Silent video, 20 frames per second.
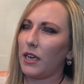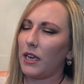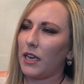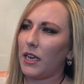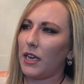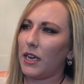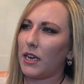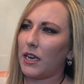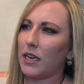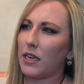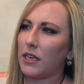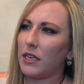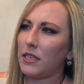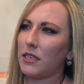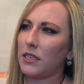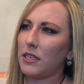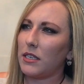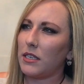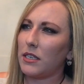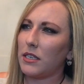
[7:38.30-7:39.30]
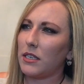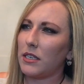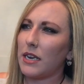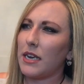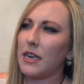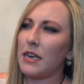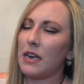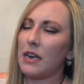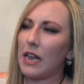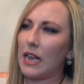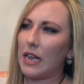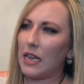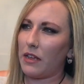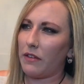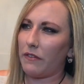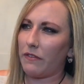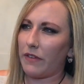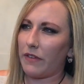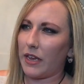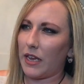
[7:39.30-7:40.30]
and
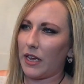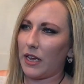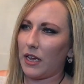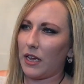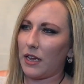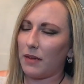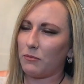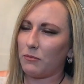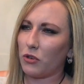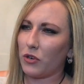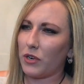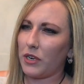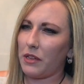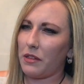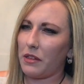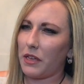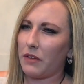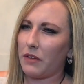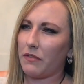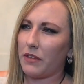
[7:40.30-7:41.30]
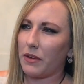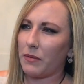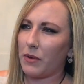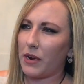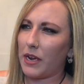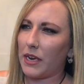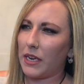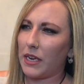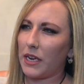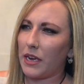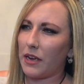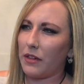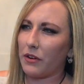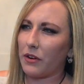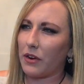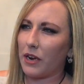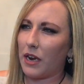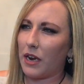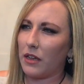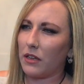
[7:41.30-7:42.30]
navy. I'm trying to think if there were any
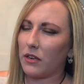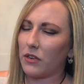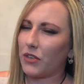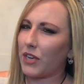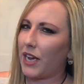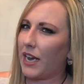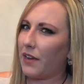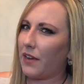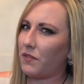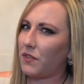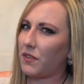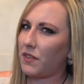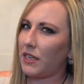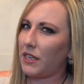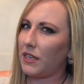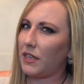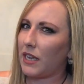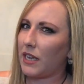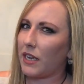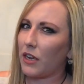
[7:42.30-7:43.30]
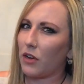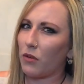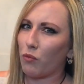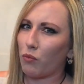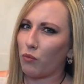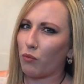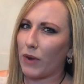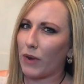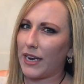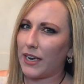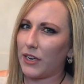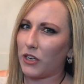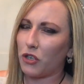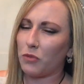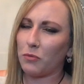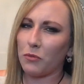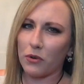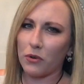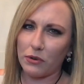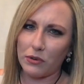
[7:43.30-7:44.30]
other colors. I have seen like a
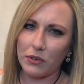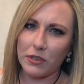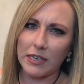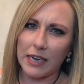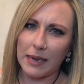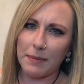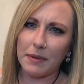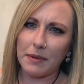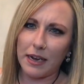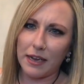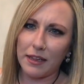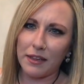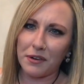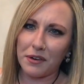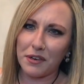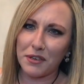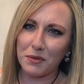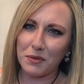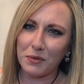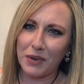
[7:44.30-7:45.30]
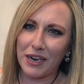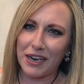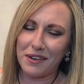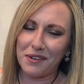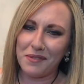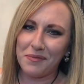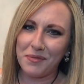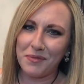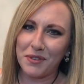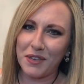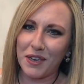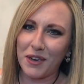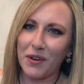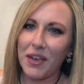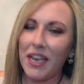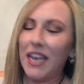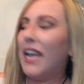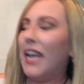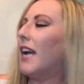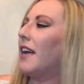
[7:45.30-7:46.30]
reddish maroon type color as well. So,
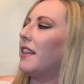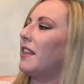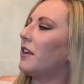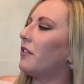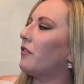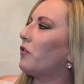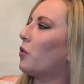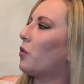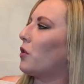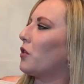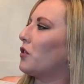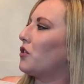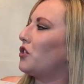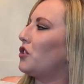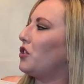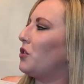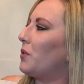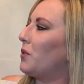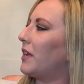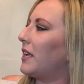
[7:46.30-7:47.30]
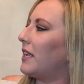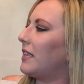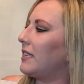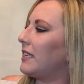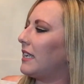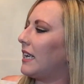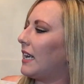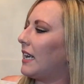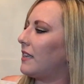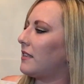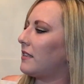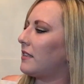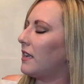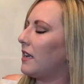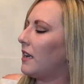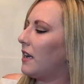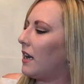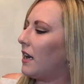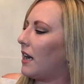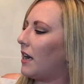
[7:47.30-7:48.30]
and then of course you can get
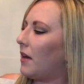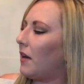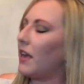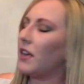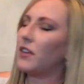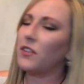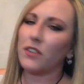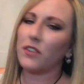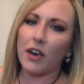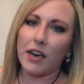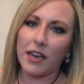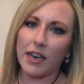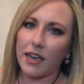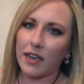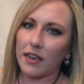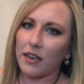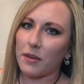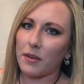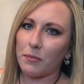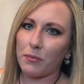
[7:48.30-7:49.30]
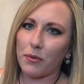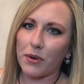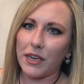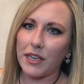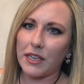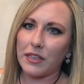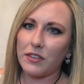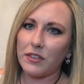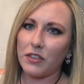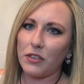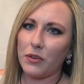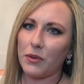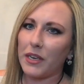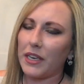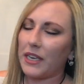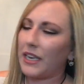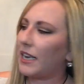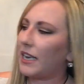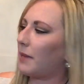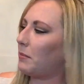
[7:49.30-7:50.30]
uh, exotic prints. You
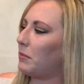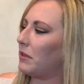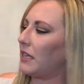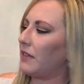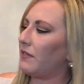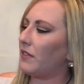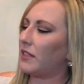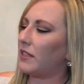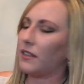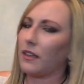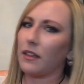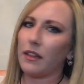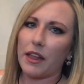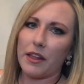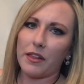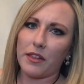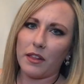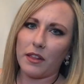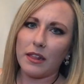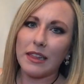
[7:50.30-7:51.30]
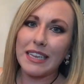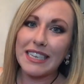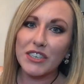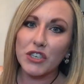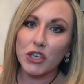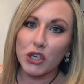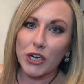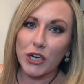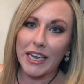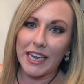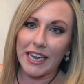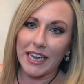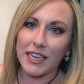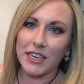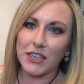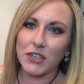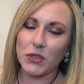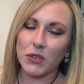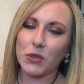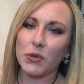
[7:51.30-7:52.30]
can get, I believe it's a li lizard
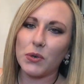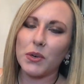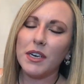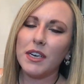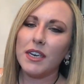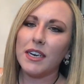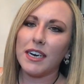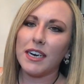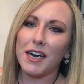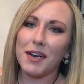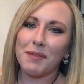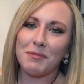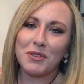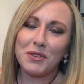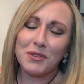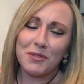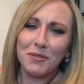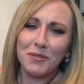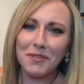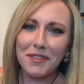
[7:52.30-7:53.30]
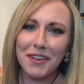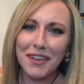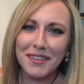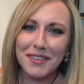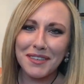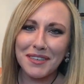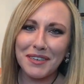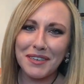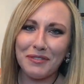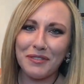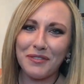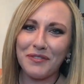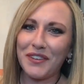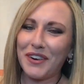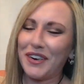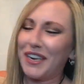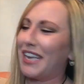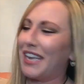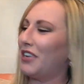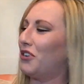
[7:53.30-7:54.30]
handle. Um, so lots of different
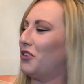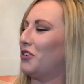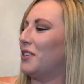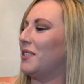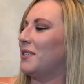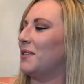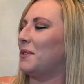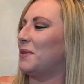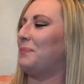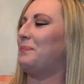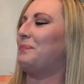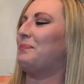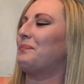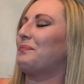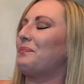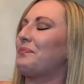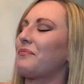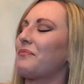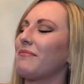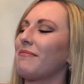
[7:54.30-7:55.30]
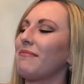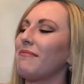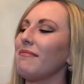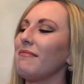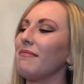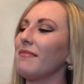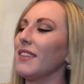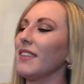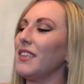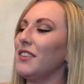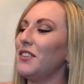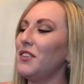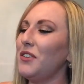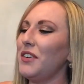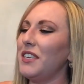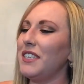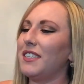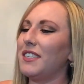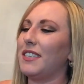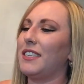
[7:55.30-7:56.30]
variations. So
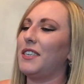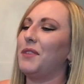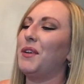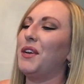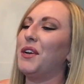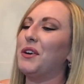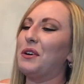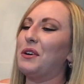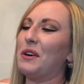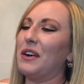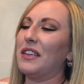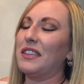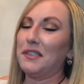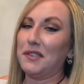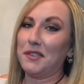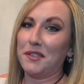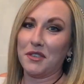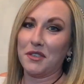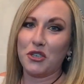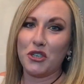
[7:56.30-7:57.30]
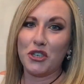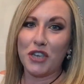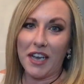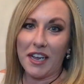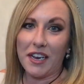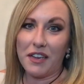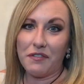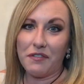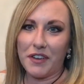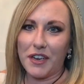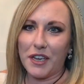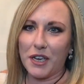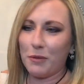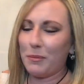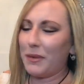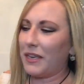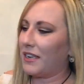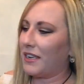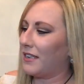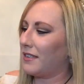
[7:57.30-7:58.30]
continuing on, this is a chatty video
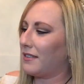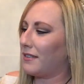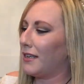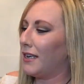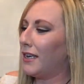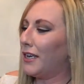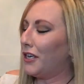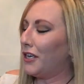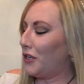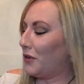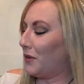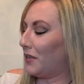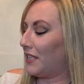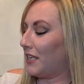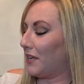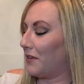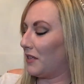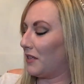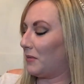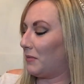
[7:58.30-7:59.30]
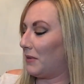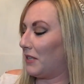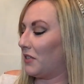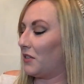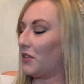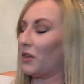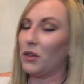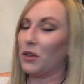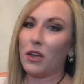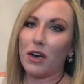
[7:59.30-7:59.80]
because you could tell it's been so